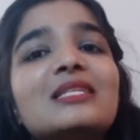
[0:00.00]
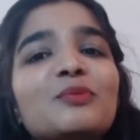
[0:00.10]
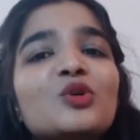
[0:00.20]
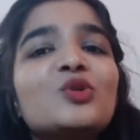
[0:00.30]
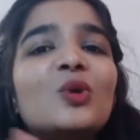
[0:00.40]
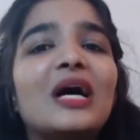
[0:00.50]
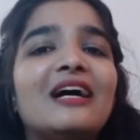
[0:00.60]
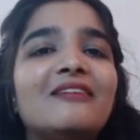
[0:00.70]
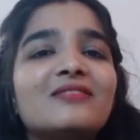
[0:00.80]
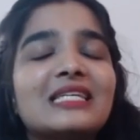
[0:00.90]
Suppose you
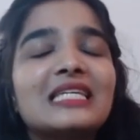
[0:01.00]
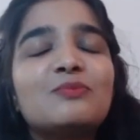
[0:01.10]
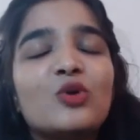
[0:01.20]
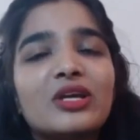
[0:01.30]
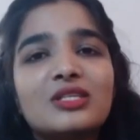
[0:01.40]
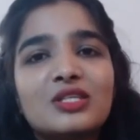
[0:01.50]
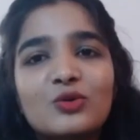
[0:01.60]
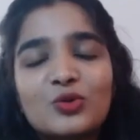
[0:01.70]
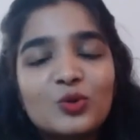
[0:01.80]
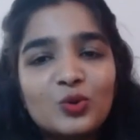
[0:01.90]
have six point
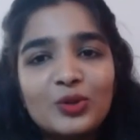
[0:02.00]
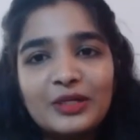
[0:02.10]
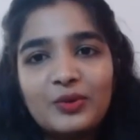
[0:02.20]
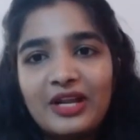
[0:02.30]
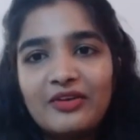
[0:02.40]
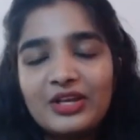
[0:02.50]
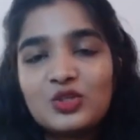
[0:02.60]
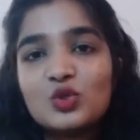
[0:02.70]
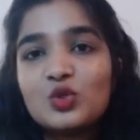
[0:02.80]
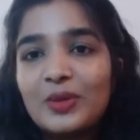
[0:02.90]
zero two two into ten
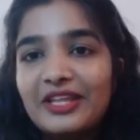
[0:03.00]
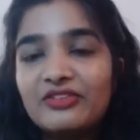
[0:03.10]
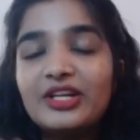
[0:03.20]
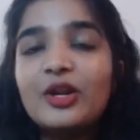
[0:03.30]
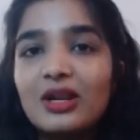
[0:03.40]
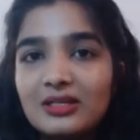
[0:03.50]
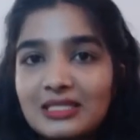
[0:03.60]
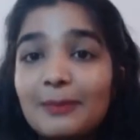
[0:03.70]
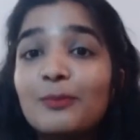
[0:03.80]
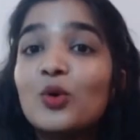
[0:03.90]
raised to twenty-three dollars.
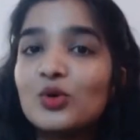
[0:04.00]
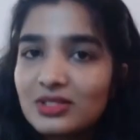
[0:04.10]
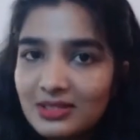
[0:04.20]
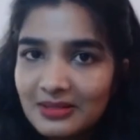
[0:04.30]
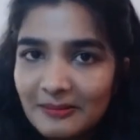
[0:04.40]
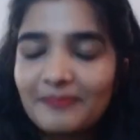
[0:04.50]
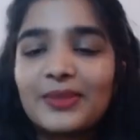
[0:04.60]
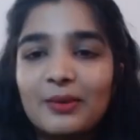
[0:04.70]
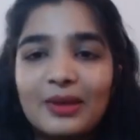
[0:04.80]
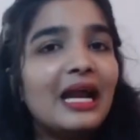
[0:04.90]
Suppose.
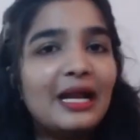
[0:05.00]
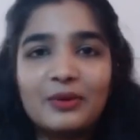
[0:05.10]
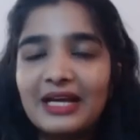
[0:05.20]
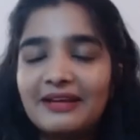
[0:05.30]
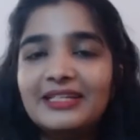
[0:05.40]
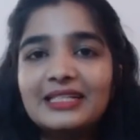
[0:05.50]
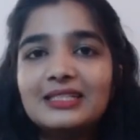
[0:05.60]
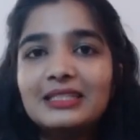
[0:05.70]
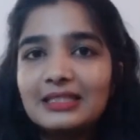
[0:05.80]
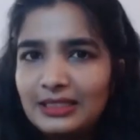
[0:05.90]
Okay, I don't have it.
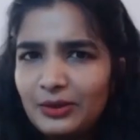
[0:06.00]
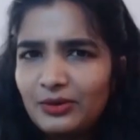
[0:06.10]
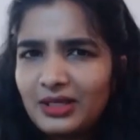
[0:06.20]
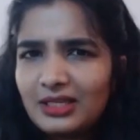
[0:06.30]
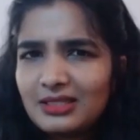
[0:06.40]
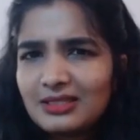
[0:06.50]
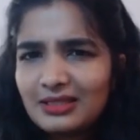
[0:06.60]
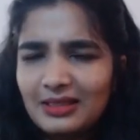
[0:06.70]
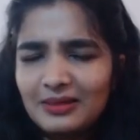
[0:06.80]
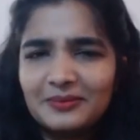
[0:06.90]
Do you guys?
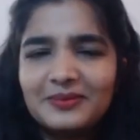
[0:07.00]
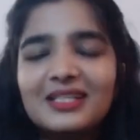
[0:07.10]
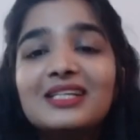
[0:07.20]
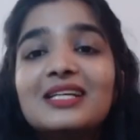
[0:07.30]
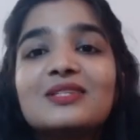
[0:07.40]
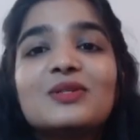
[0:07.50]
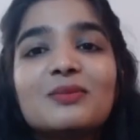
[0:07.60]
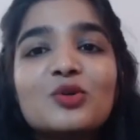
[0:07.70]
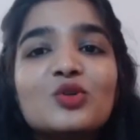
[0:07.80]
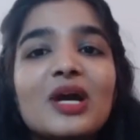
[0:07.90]
So
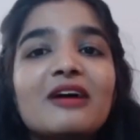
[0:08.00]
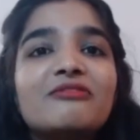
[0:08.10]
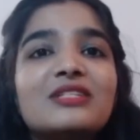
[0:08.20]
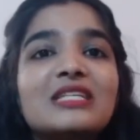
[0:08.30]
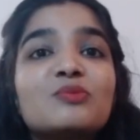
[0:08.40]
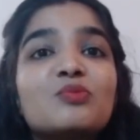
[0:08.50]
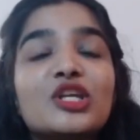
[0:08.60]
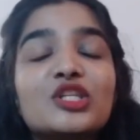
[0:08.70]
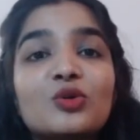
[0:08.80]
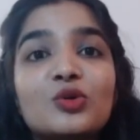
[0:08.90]
suppose you have six
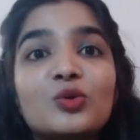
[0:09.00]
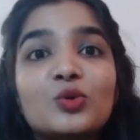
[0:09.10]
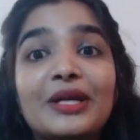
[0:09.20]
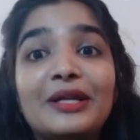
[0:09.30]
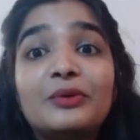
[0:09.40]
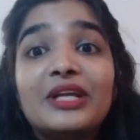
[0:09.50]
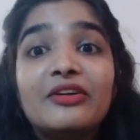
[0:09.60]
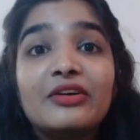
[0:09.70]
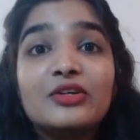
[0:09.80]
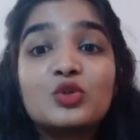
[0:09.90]
point zero two two into
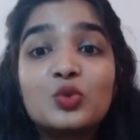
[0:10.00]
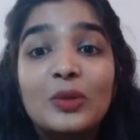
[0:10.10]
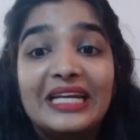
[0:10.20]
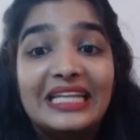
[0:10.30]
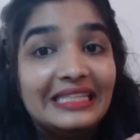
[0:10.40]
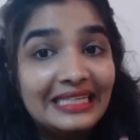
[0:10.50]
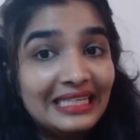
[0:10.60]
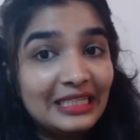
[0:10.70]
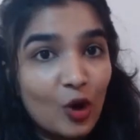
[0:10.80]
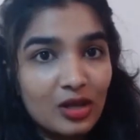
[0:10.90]
ten raised to
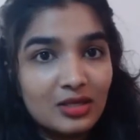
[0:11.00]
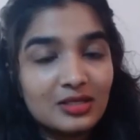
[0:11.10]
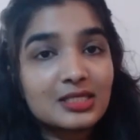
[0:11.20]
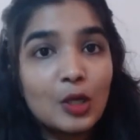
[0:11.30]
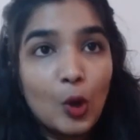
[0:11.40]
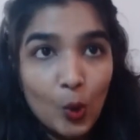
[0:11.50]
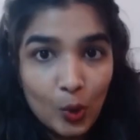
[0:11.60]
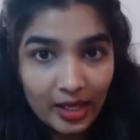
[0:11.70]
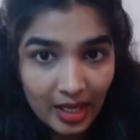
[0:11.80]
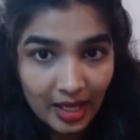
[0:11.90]
twenty-three dollars.
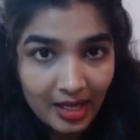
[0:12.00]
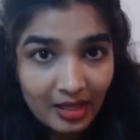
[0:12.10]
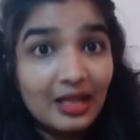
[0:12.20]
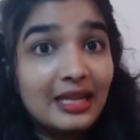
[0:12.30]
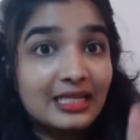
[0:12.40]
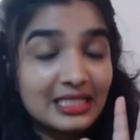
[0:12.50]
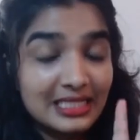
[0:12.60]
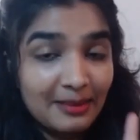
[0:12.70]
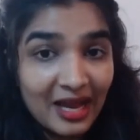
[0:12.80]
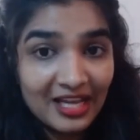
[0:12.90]
Okay, let
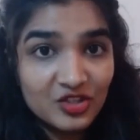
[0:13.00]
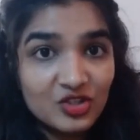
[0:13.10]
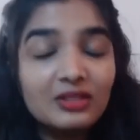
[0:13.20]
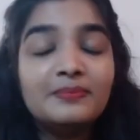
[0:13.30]
us imagine.